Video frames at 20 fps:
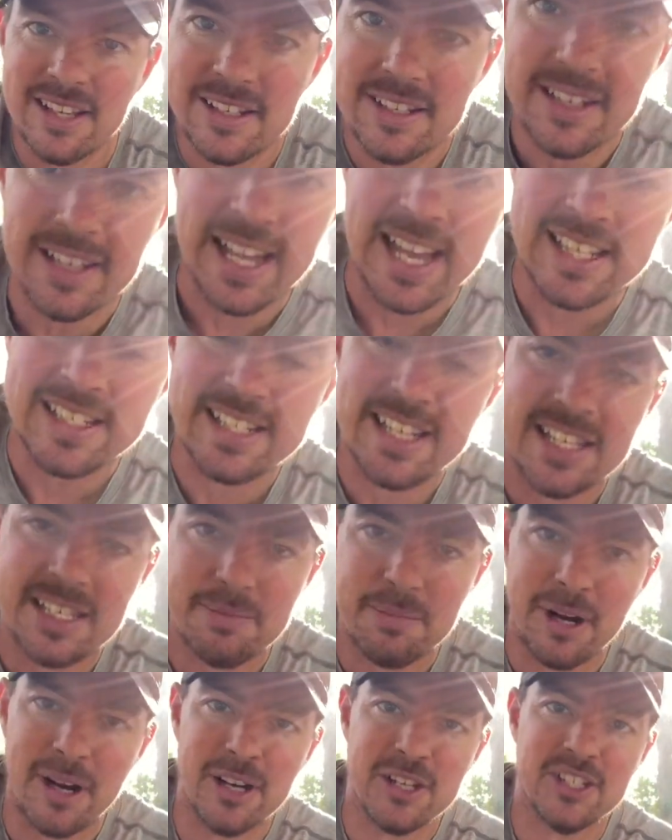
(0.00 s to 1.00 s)
Last Dance
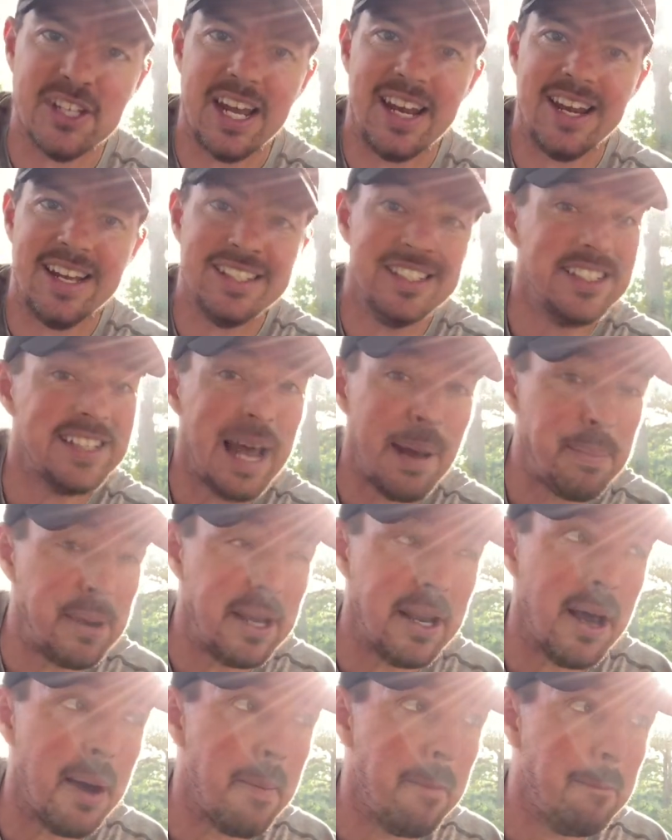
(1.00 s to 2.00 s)
of Mary Jane. I just type
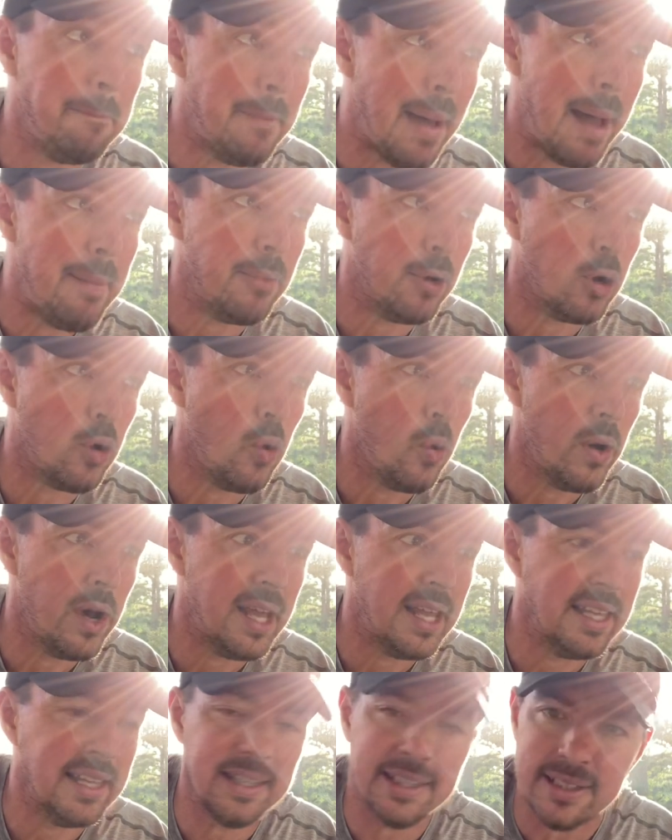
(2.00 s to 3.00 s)
in a Matt
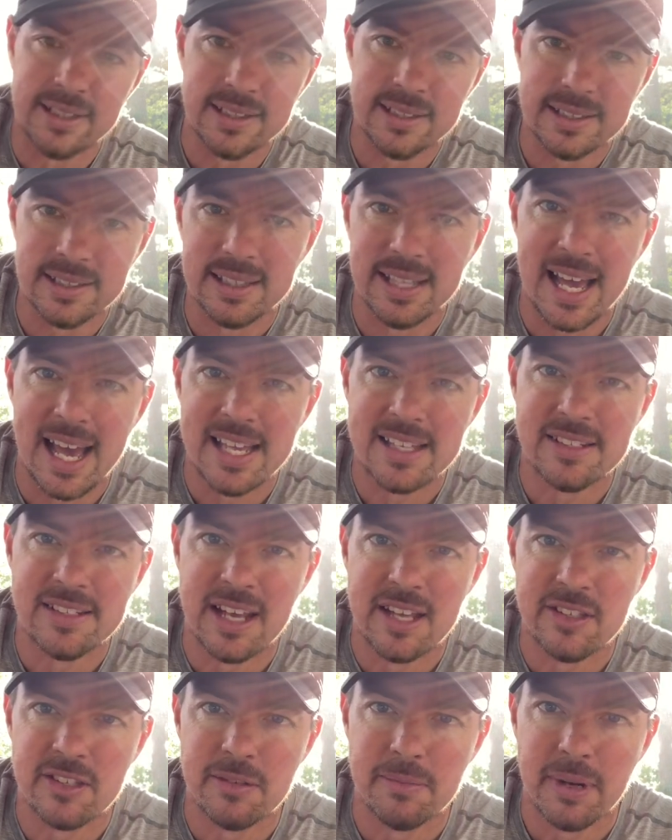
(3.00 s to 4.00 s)
McCoy Last
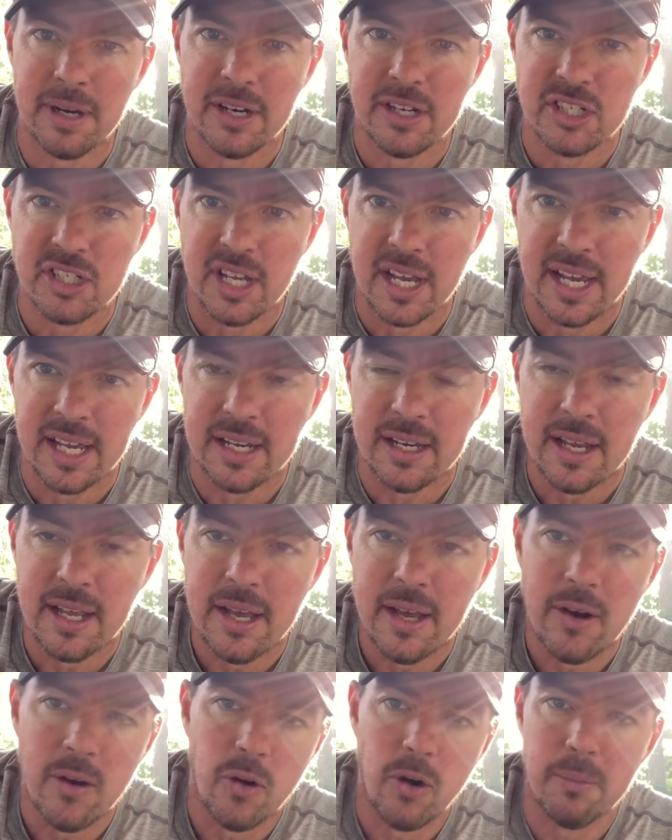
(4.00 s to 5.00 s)
Dance of Mary Jane
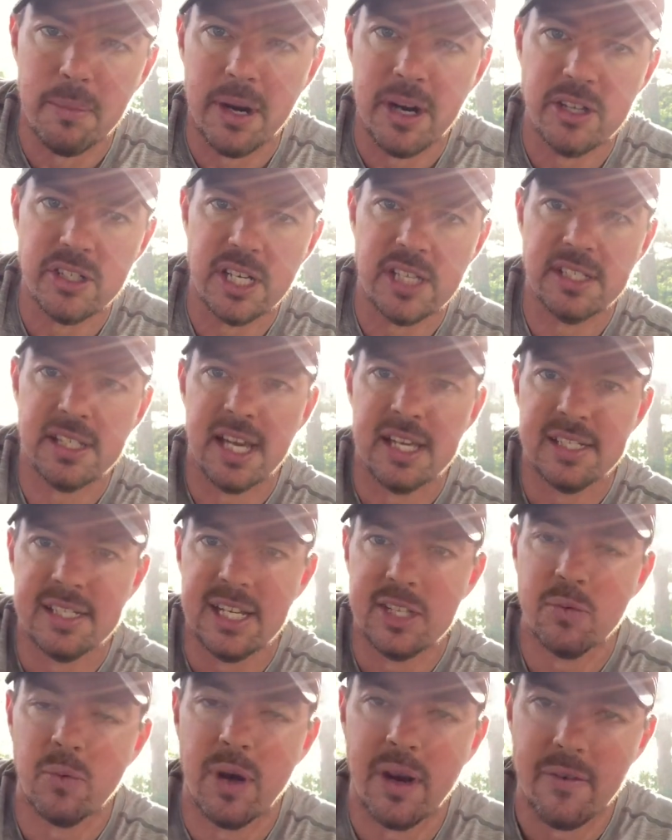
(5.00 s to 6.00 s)
or Mary Jane's Last
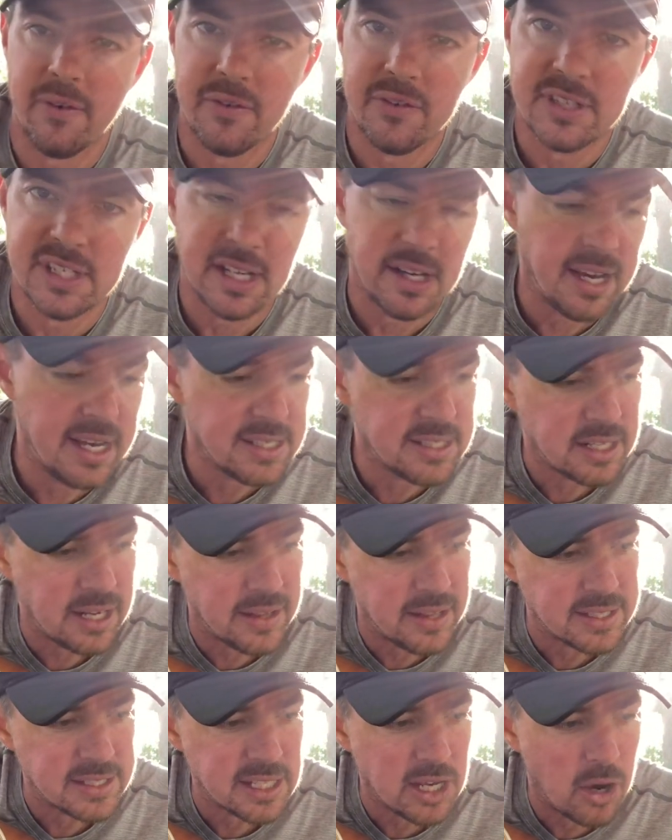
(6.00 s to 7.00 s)
Dance, whatever. See a lesson
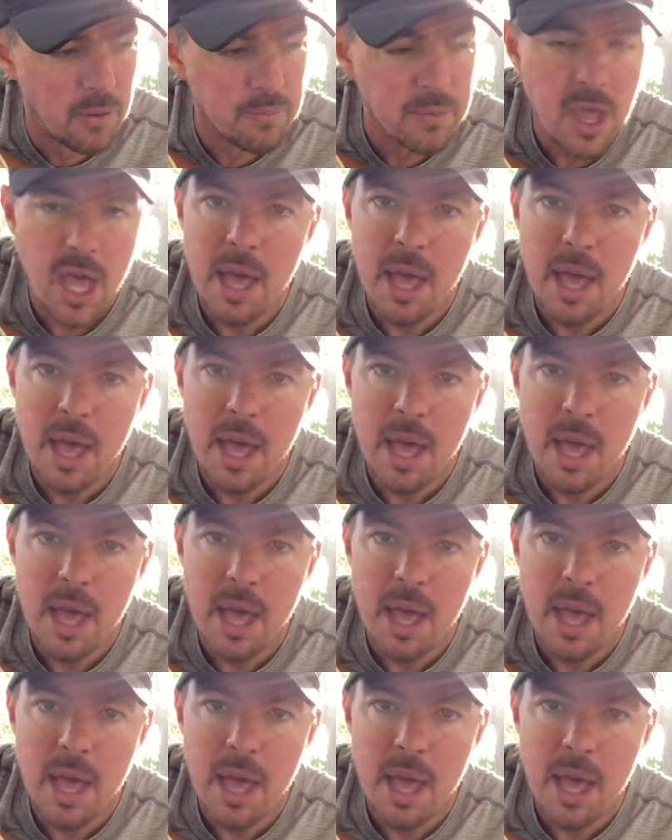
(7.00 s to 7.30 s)
on that song.